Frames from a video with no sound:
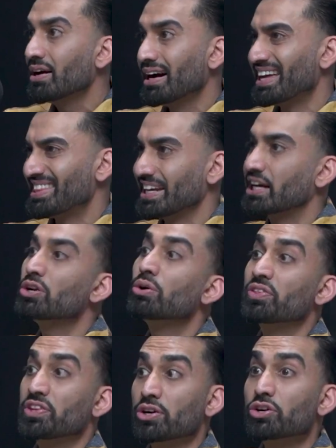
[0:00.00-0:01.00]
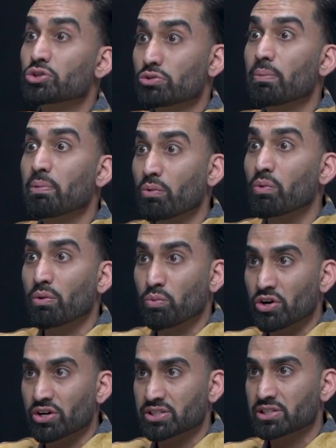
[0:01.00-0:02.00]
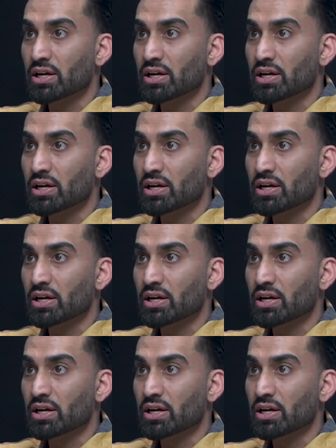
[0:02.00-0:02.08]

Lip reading: I think I know a thing or two about what works.